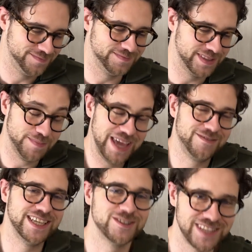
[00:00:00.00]
main
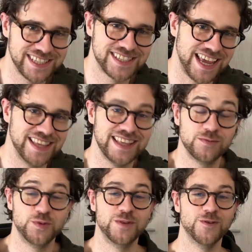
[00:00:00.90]
reason, let's say, that
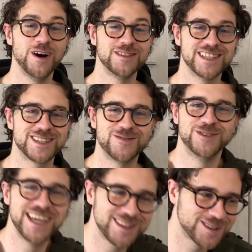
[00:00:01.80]
we won the
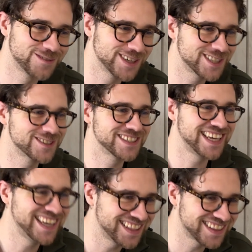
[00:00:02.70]
Scudetto versus
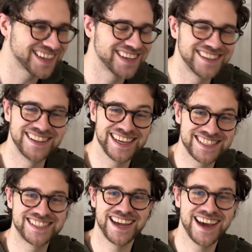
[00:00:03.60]
Inter the
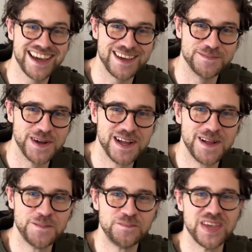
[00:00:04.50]
last time.
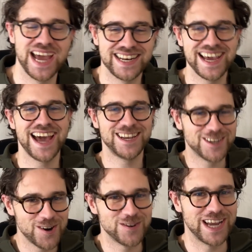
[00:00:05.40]
And I
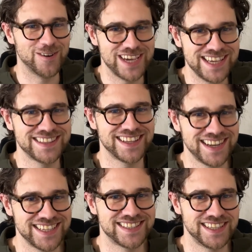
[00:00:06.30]
know now
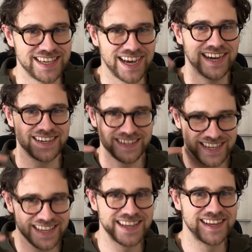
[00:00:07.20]
Interisti are
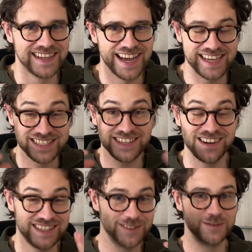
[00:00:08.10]

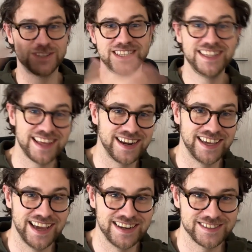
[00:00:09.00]
starting to see that
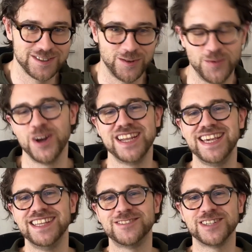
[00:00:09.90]
again. So what an
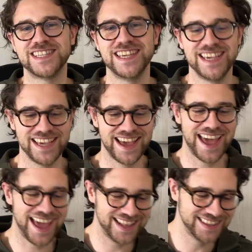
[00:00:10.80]
interesting
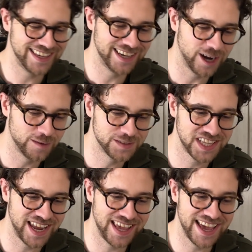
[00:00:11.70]
ending of
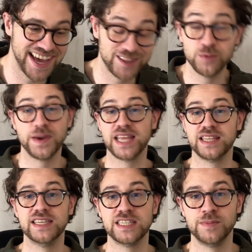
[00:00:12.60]
Serie A. Too bad
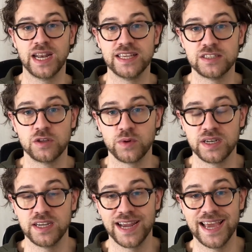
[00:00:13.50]
AC Milan is nowhere
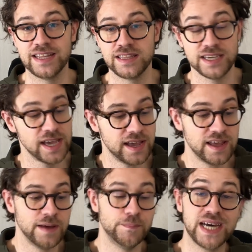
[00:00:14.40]
near anything.
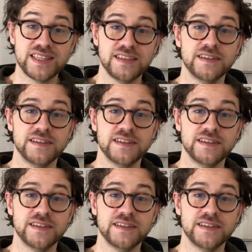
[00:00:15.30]
But